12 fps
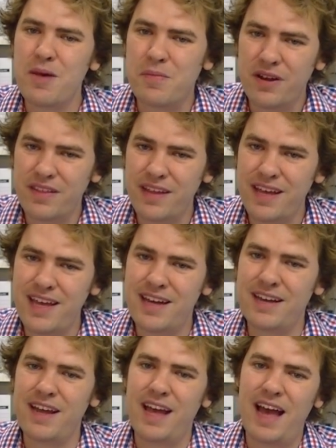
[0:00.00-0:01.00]
But in the
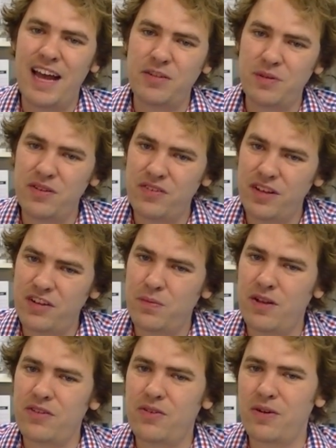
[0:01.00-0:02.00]
end, I spent 6
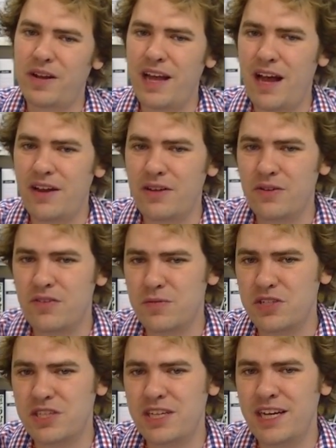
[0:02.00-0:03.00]
months learning how to use the
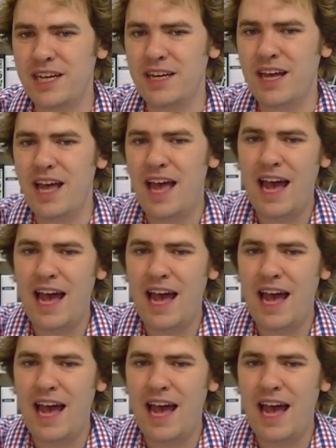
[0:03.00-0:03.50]
machine